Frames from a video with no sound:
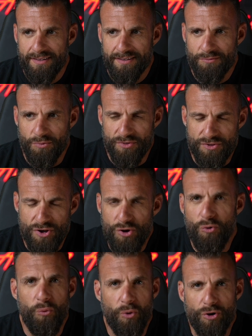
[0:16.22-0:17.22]
with
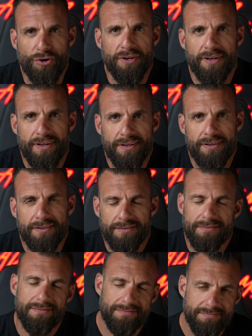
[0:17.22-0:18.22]
no work,
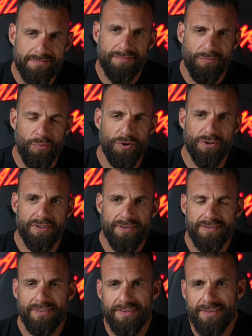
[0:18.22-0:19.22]
work,
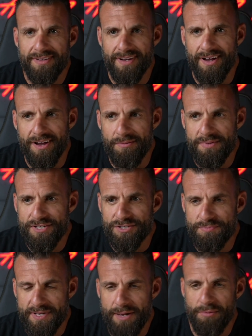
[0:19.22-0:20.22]
um, and
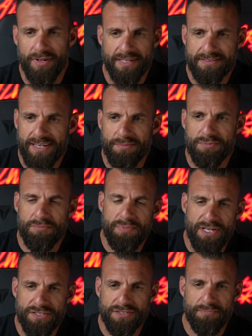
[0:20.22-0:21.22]
just being able to like take him to the
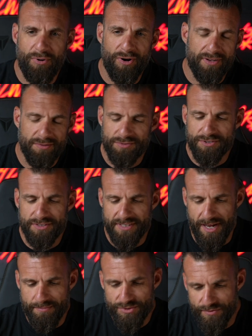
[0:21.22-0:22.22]
beach and the park. It was a good
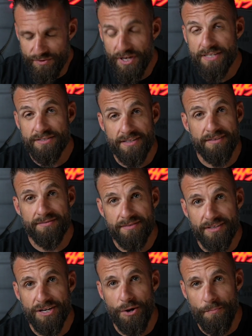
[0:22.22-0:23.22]
time. So if you guys that,
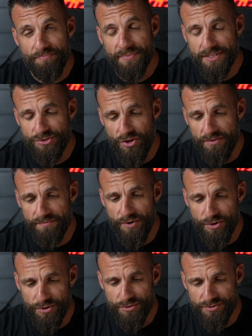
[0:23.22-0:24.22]
you know, saw the
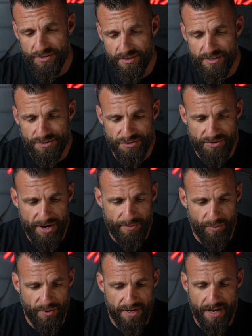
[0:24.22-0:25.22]
photos on Instagram or
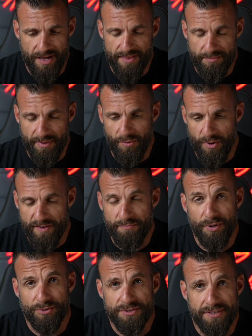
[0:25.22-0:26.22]
whatnot that my wife
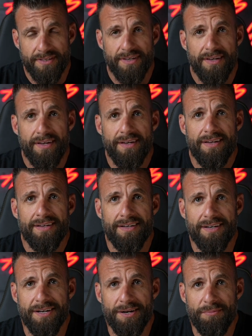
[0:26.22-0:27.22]
posted,
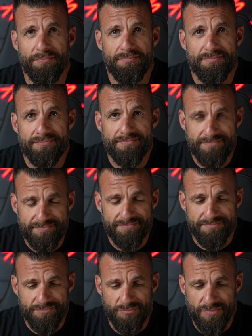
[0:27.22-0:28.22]
um,
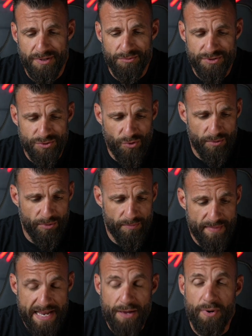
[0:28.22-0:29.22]
it was enjoyable.
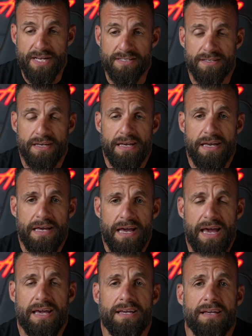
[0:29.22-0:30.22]
Anyways,
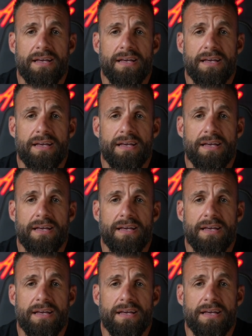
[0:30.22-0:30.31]
Hey,